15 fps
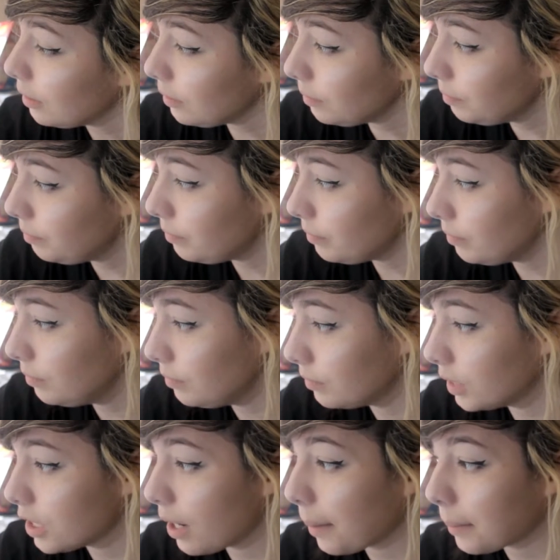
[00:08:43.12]
So
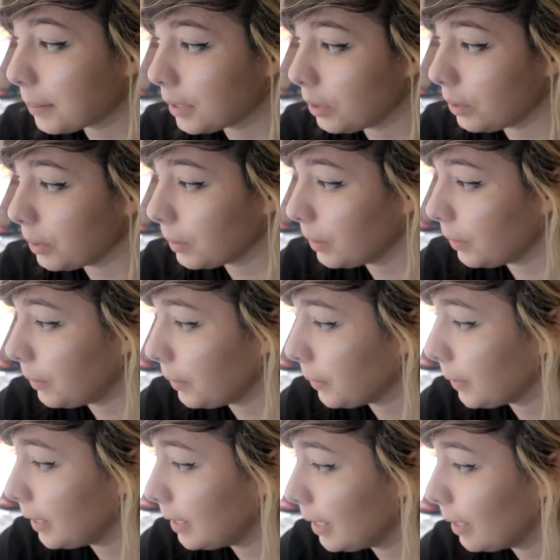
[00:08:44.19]
I'm gonna put the third little
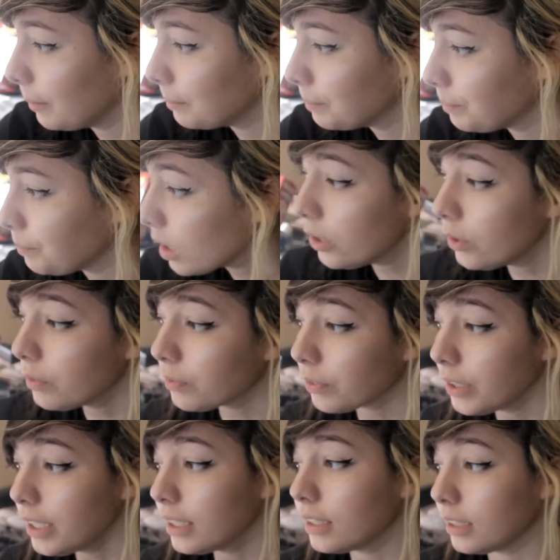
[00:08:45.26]
agree thing. You
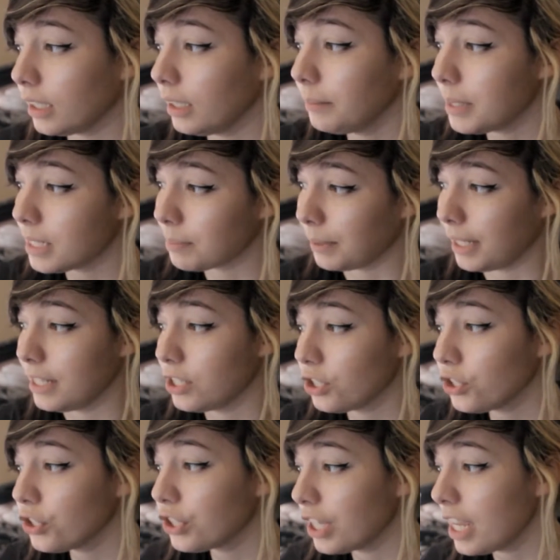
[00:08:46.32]
frequently misplaced
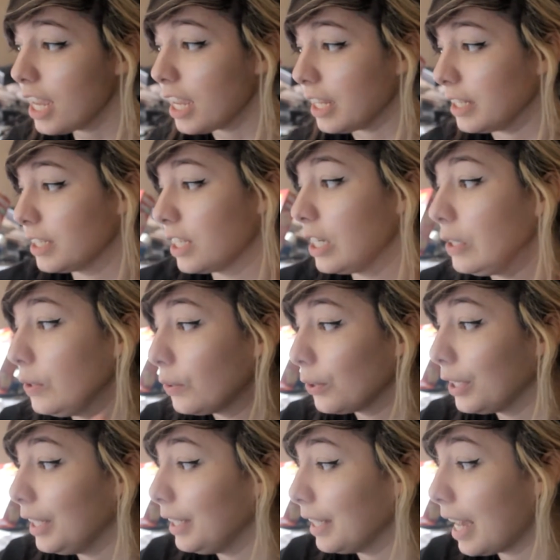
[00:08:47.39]
your things.
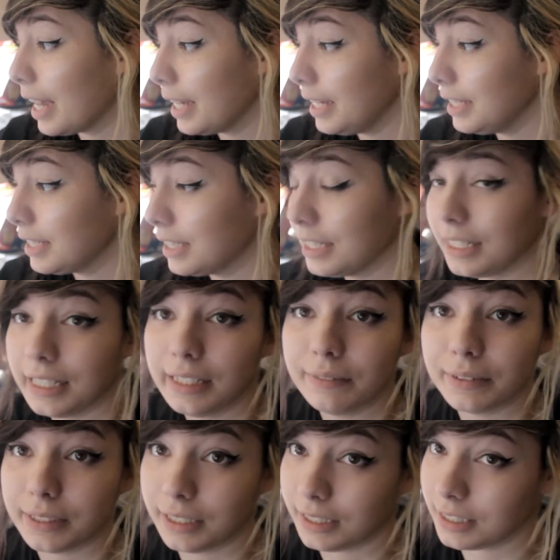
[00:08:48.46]
Agree. That isn't
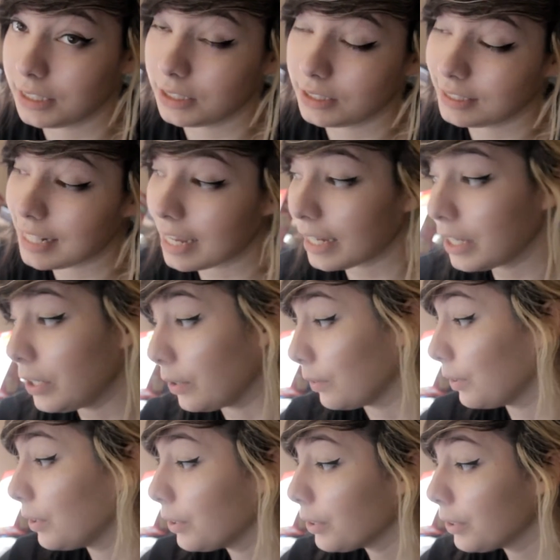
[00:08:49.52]
even a second or
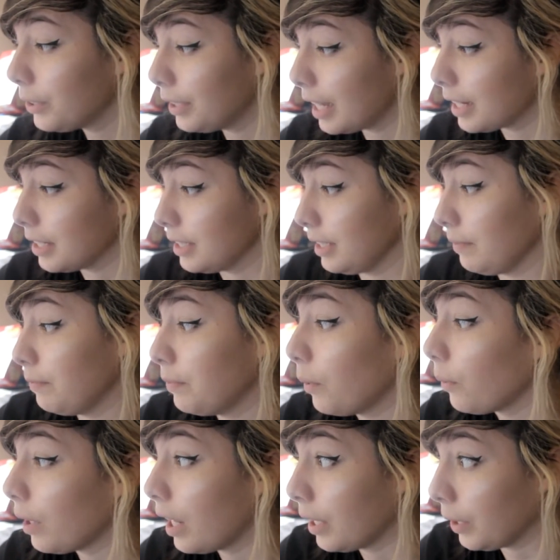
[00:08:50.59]
third. That is a
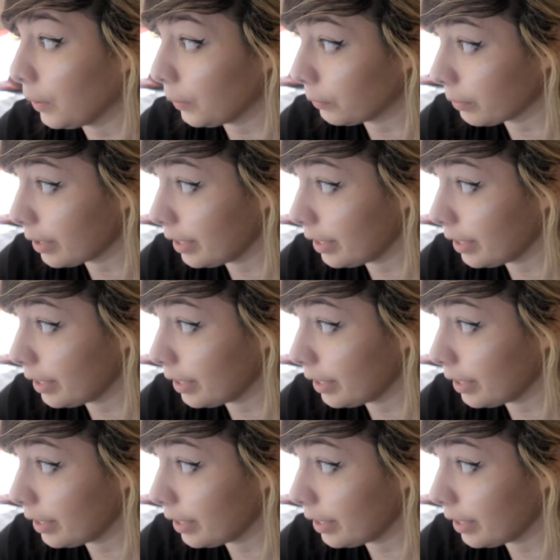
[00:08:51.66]
full-on agree.